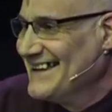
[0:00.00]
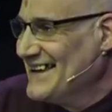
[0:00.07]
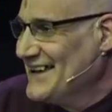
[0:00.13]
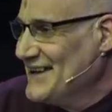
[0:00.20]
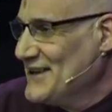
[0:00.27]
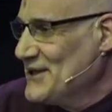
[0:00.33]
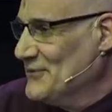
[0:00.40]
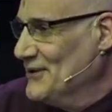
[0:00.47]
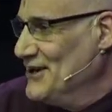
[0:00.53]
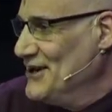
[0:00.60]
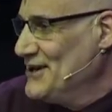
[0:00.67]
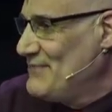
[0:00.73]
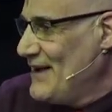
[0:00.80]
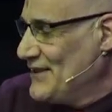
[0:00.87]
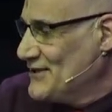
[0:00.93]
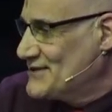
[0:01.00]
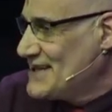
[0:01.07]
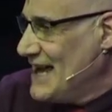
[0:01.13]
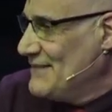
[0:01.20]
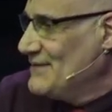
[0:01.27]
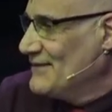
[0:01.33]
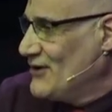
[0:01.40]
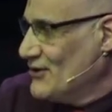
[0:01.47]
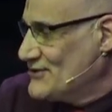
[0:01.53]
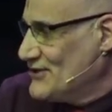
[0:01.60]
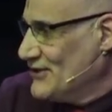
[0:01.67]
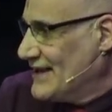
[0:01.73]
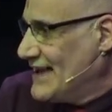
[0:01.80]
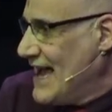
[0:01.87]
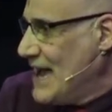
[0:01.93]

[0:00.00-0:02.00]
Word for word: Hear the word. By the time you've got to the car